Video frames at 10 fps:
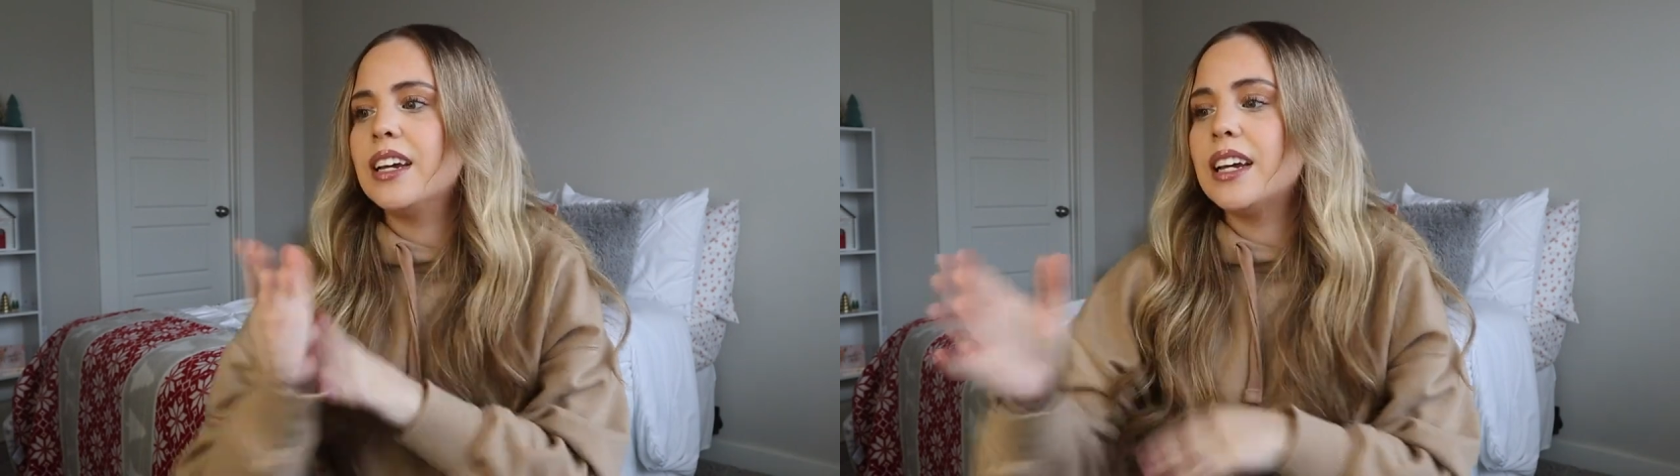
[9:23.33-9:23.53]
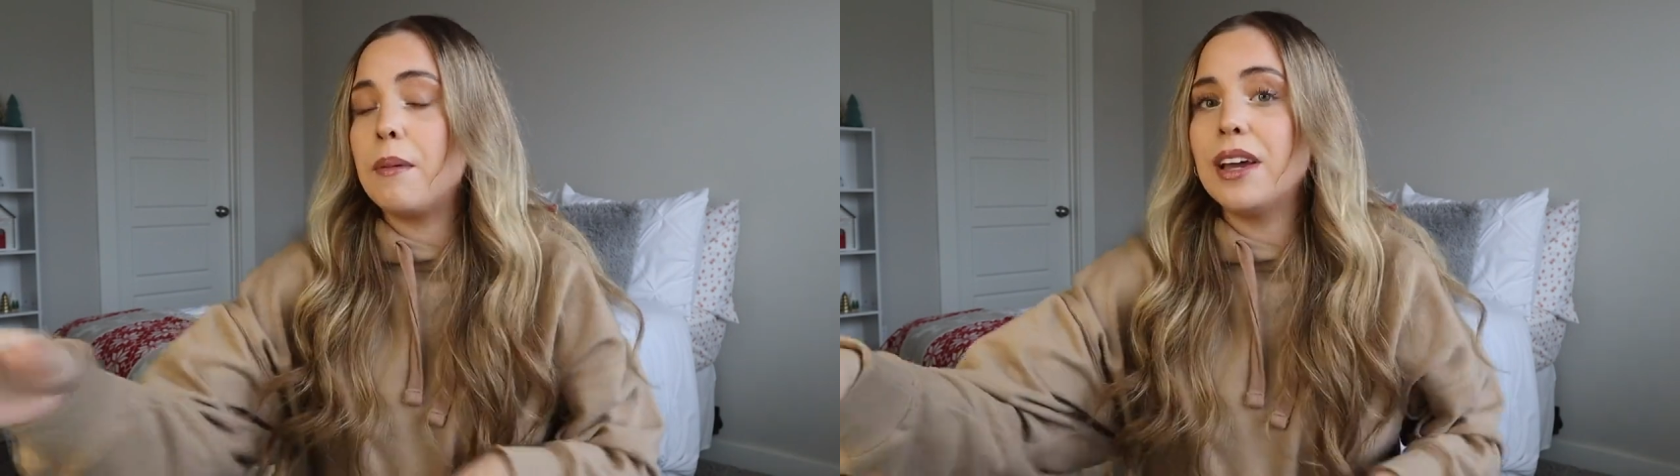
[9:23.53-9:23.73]

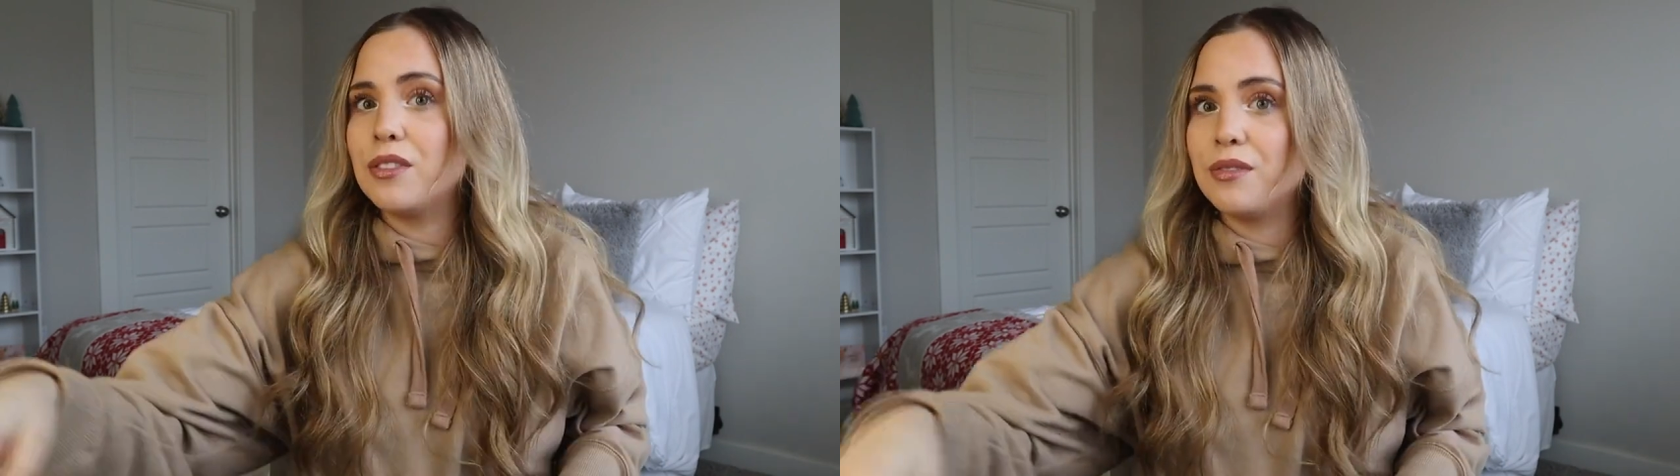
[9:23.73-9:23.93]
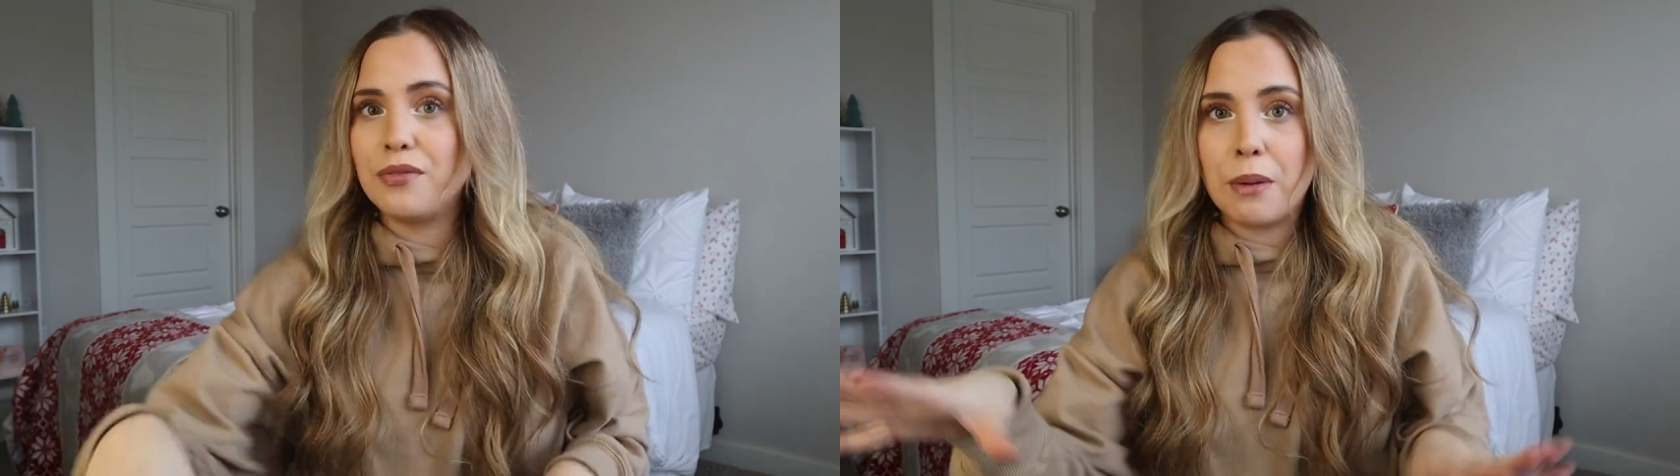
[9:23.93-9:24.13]
coming
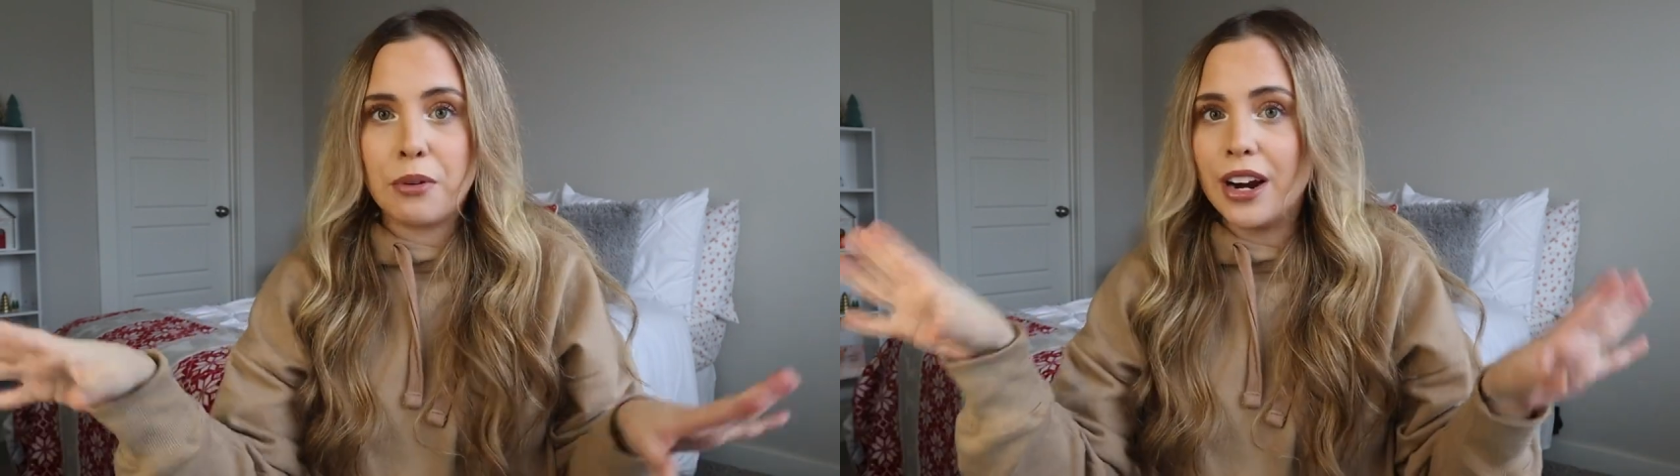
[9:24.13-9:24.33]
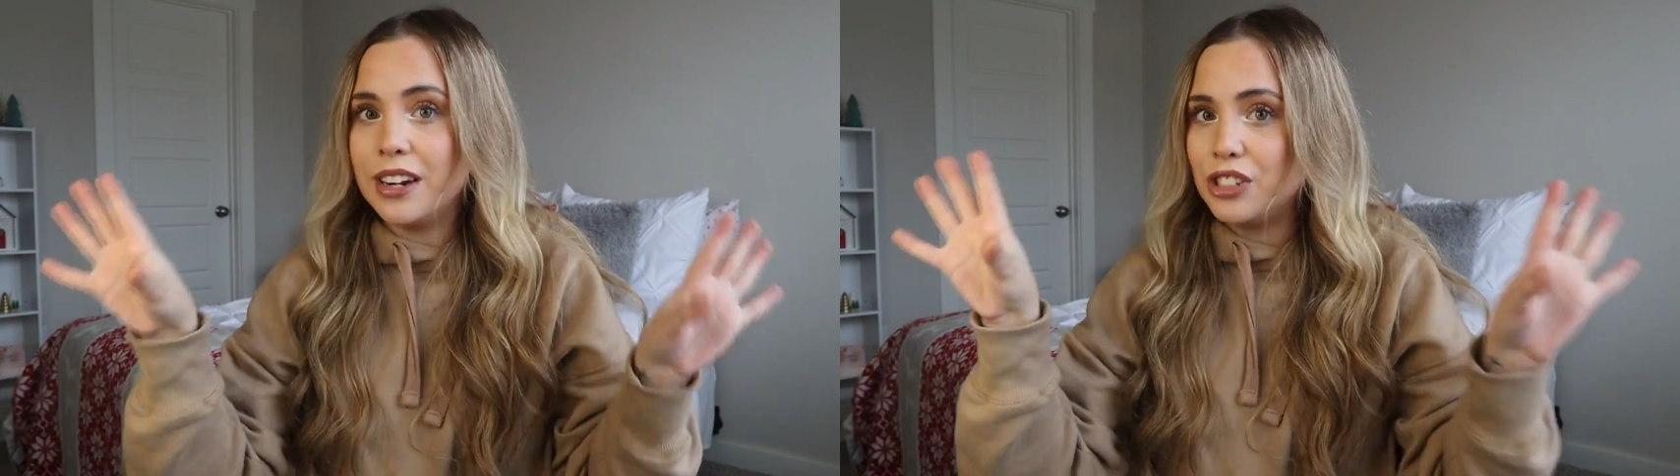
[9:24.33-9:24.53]
in February,